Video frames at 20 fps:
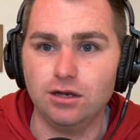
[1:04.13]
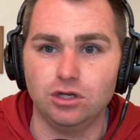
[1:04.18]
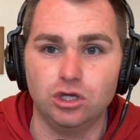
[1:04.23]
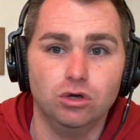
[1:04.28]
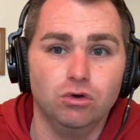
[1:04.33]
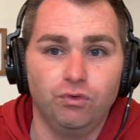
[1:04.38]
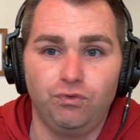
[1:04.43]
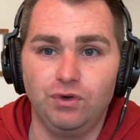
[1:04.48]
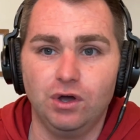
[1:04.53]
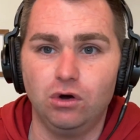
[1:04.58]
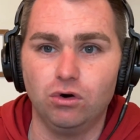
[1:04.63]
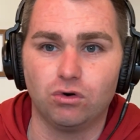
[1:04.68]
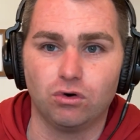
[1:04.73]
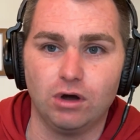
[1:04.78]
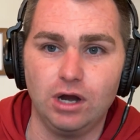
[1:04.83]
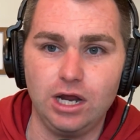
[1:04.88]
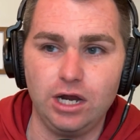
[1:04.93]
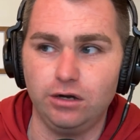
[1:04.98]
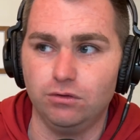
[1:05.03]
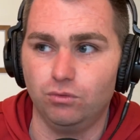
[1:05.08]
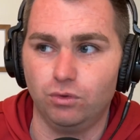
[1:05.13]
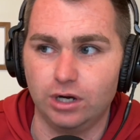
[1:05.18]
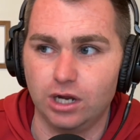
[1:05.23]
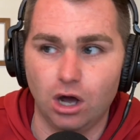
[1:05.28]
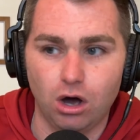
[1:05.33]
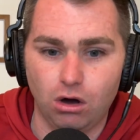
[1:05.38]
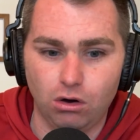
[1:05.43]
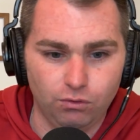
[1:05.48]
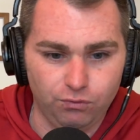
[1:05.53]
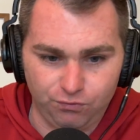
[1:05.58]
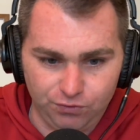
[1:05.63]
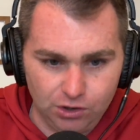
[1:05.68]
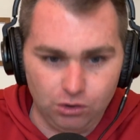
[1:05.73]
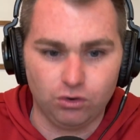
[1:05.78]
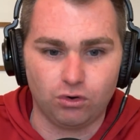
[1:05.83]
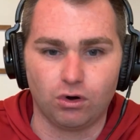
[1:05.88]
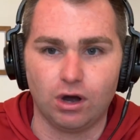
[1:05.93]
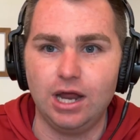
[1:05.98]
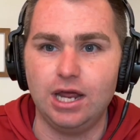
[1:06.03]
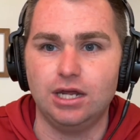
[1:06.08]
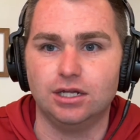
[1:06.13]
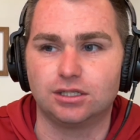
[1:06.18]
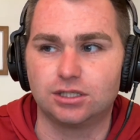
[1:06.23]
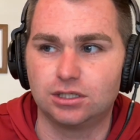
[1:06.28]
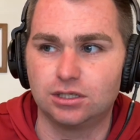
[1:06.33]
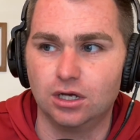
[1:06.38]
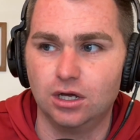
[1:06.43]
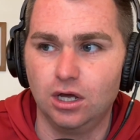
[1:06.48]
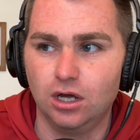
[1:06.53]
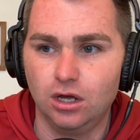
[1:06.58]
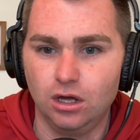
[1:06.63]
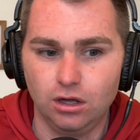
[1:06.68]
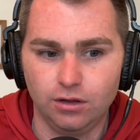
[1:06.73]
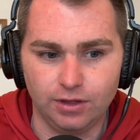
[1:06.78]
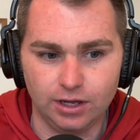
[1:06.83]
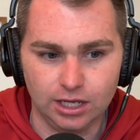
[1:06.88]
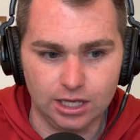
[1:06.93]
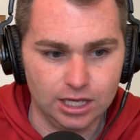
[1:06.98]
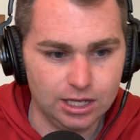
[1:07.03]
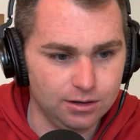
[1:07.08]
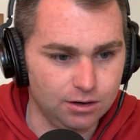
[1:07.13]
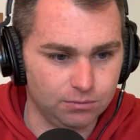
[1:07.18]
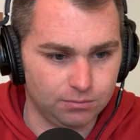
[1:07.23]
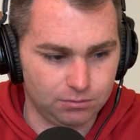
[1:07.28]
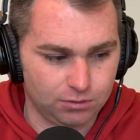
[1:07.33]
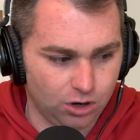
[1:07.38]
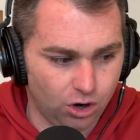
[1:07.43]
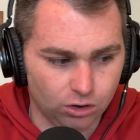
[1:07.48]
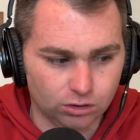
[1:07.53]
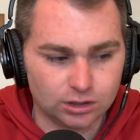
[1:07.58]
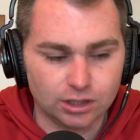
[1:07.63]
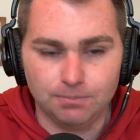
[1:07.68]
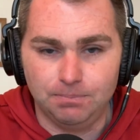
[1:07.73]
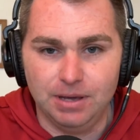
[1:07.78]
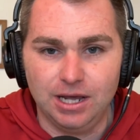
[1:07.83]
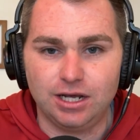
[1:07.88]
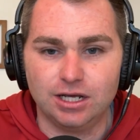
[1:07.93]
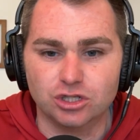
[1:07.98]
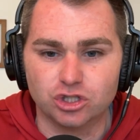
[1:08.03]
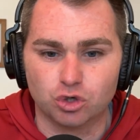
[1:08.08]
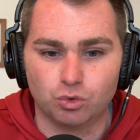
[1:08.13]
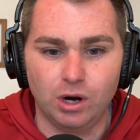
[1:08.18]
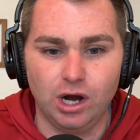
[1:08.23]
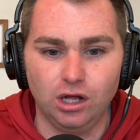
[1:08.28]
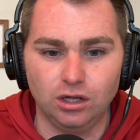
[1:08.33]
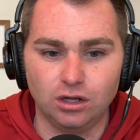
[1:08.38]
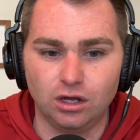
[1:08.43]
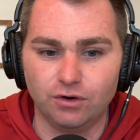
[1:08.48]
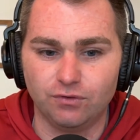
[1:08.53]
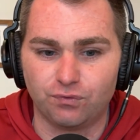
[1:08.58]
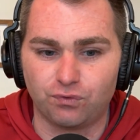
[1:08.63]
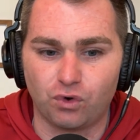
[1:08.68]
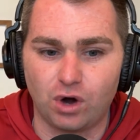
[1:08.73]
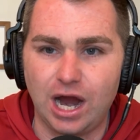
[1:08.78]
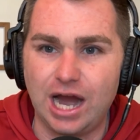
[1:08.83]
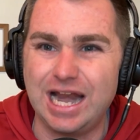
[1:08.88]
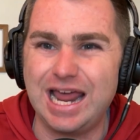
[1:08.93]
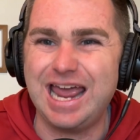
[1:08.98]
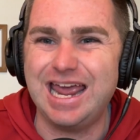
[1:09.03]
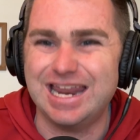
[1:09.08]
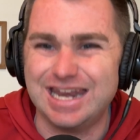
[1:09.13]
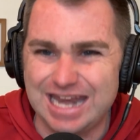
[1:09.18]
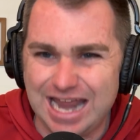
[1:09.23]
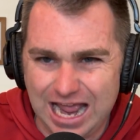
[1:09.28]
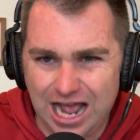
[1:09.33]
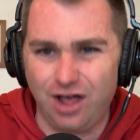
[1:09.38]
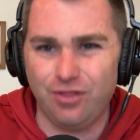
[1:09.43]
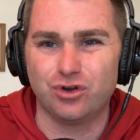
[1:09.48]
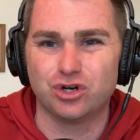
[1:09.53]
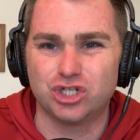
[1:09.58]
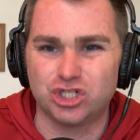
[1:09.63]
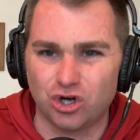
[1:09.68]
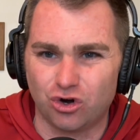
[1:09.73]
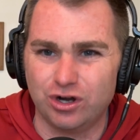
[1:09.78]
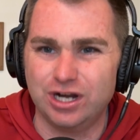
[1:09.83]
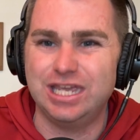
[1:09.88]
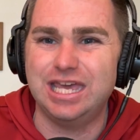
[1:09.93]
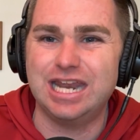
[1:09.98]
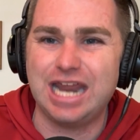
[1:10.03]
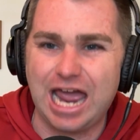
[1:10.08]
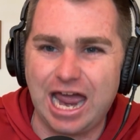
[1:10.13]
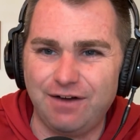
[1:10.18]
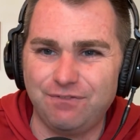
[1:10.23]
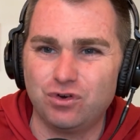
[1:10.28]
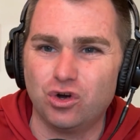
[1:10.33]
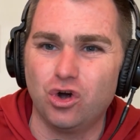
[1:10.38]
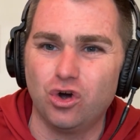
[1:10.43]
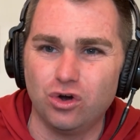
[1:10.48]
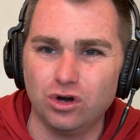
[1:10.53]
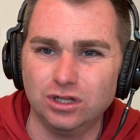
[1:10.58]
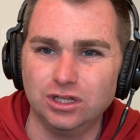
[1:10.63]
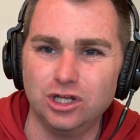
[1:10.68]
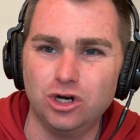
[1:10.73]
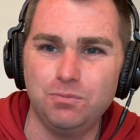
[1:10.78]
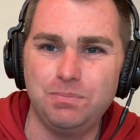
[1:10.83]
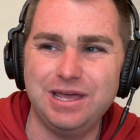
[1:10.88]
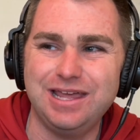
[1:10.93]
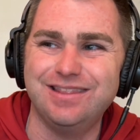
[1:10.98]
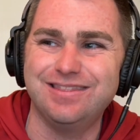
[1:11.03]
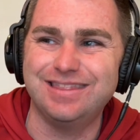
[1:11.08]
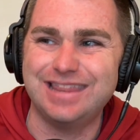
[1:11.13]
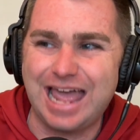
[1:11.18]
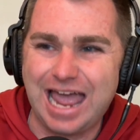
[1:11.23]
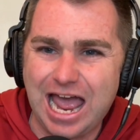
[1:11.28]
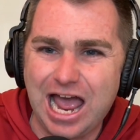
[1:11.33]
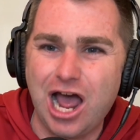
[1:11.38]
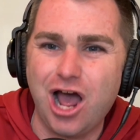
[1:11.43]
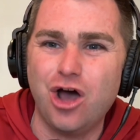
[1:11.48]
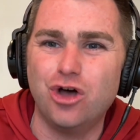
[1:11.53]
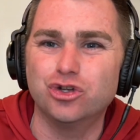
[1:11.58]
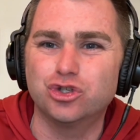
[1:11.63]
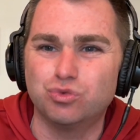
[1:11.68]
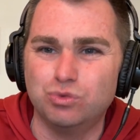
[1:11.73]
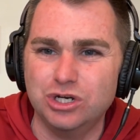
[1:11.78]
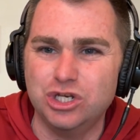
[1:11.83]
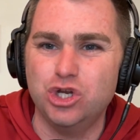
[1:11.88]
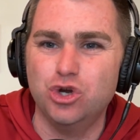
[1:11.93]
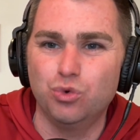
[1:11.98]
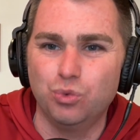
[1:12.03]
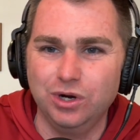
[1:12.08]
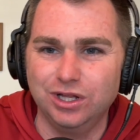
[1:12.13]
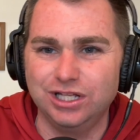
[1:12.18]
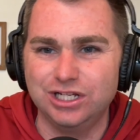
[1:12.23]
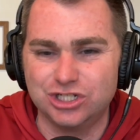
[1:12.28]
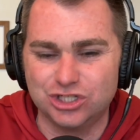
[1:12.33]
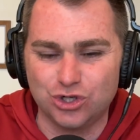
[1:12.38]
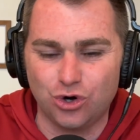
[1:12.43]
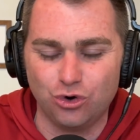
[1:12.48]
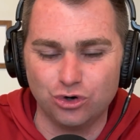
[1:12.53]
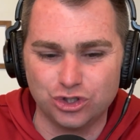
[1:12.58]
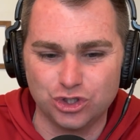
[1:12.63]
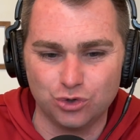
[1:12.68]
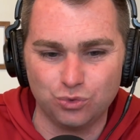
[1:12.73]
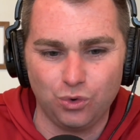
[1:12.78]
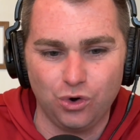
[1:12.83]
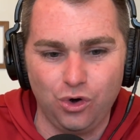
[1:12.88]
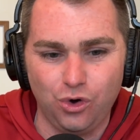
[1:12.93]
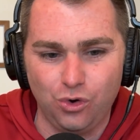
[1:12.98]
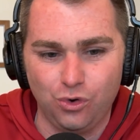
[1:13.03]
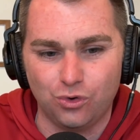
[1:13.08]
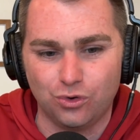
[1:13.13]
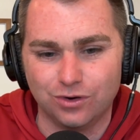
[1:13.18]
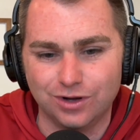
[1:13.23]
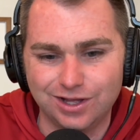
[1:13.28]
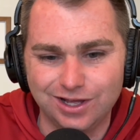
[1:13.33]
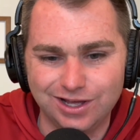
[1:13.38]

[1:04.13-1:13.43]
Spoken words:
You felt great. We all felt great. They hit Carlin Pickens well on Friday, and now they're starting to get after her a little bit. Now's when you really start to roll.